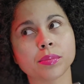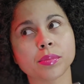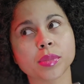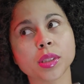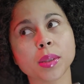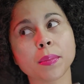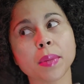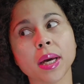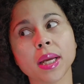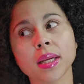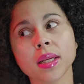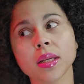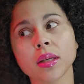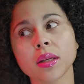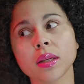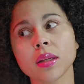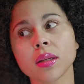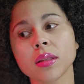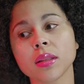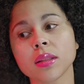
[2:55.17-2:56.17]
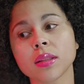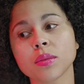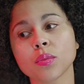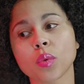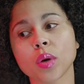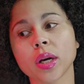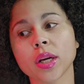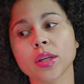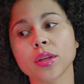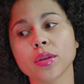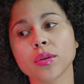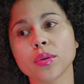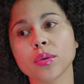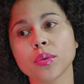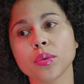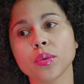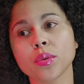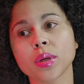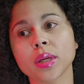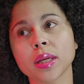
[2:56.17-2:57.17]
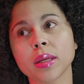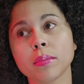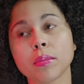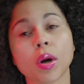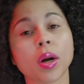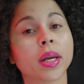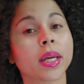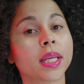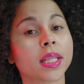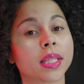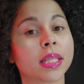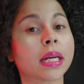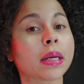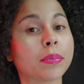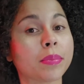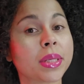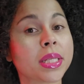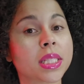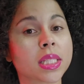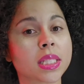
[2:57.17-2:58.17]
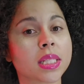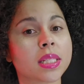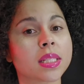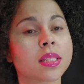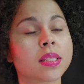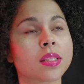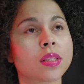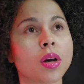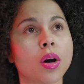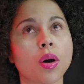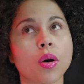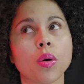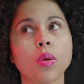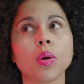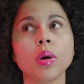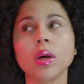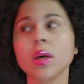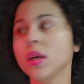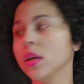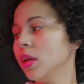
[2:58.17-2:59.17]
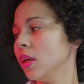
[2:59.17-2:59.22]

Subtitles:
somebody where you can market their business. So,